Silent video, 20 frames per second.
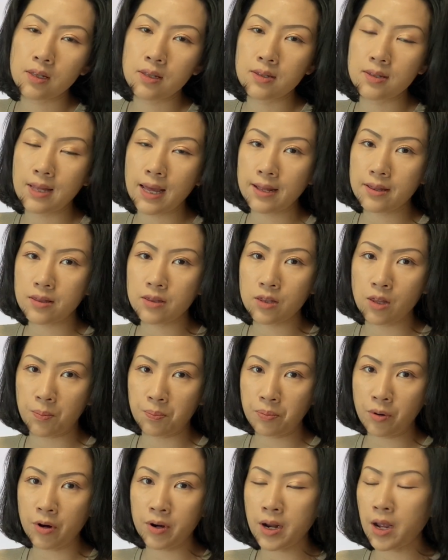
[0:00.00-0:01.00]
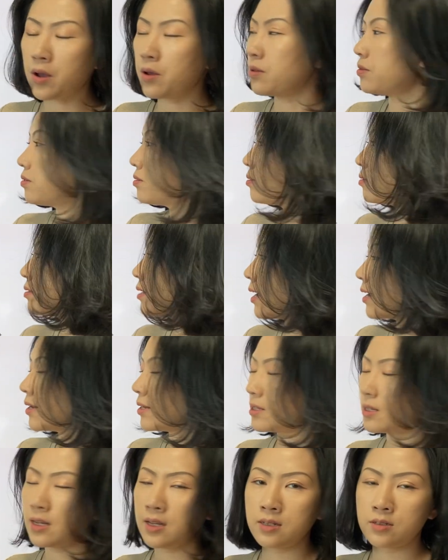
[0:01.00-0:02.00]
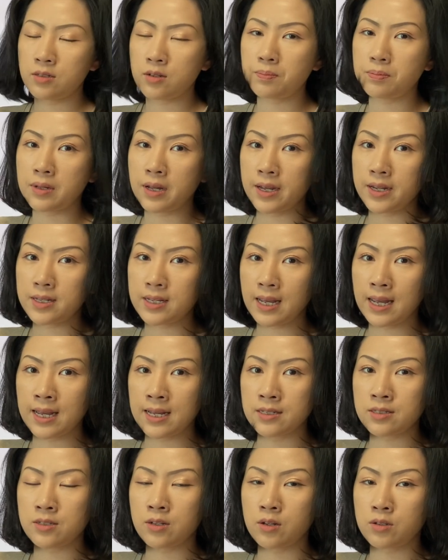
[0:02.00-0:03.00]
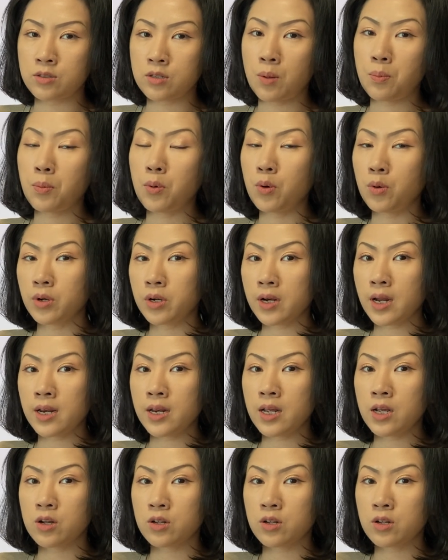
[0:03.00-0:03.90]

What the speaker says: that the pronoun that is applied as a subordinating